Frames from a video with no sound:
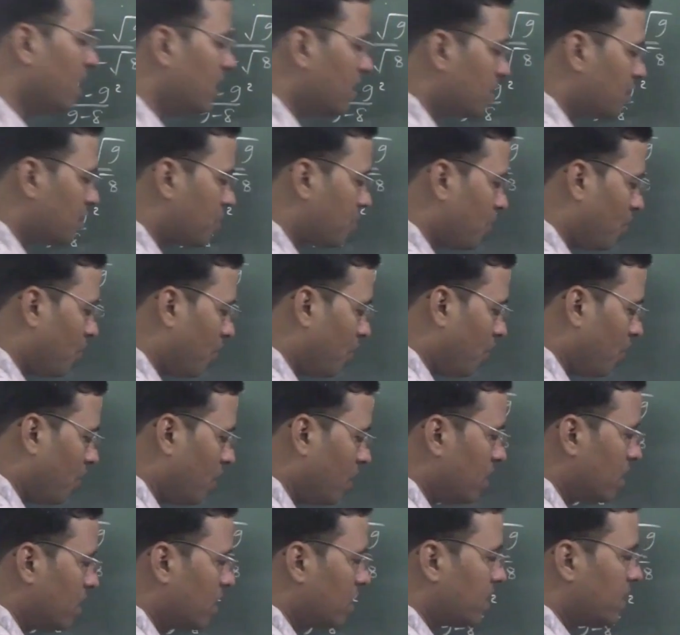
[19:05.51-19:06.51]

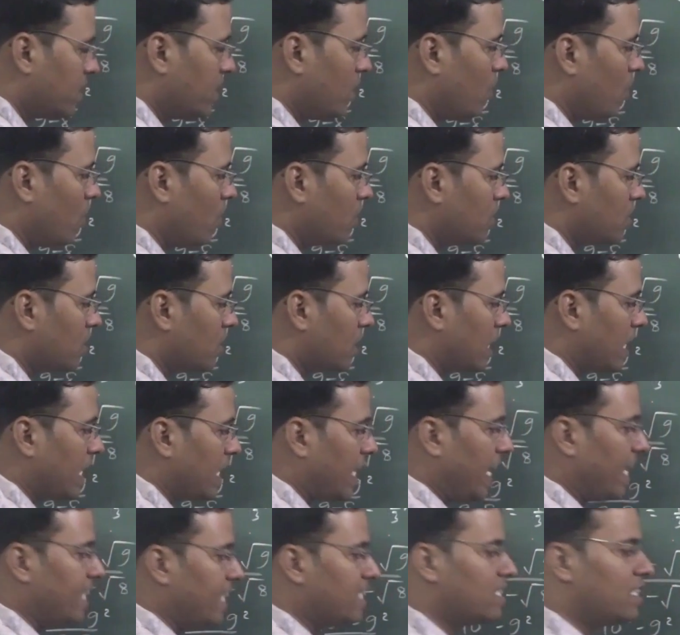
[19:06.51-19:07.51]
so those
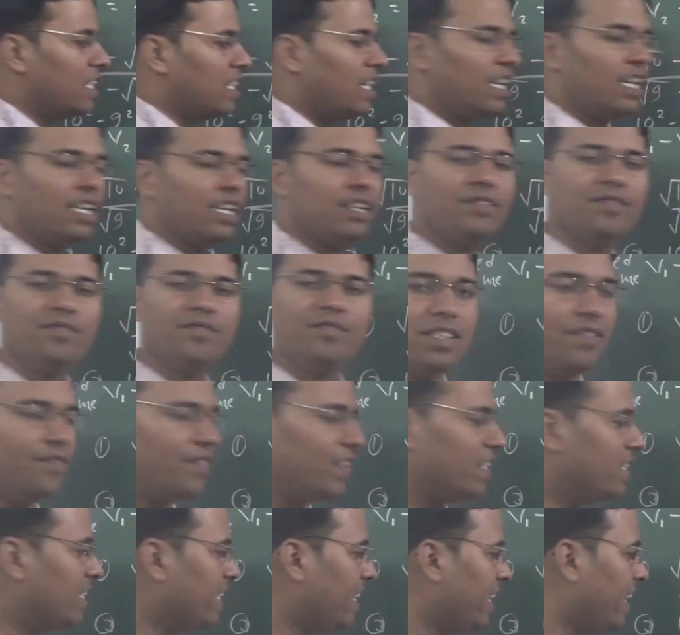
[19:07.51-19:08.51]
cancelled
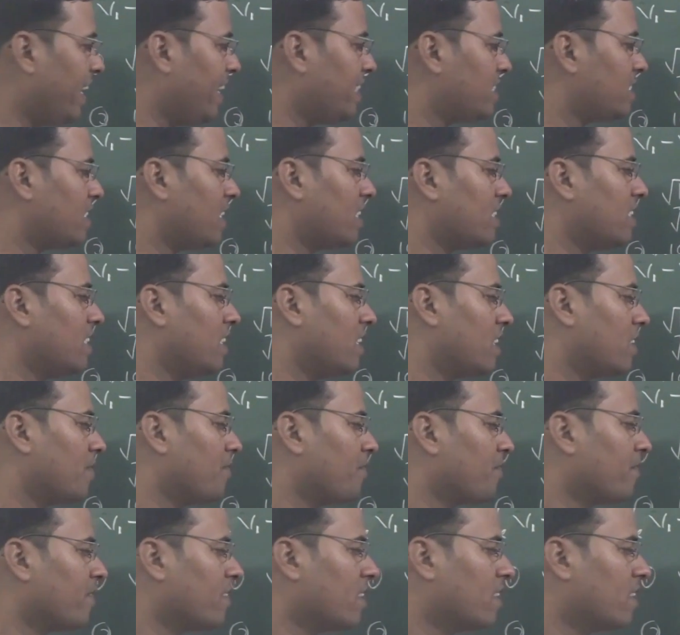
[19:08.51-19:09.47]
with each other.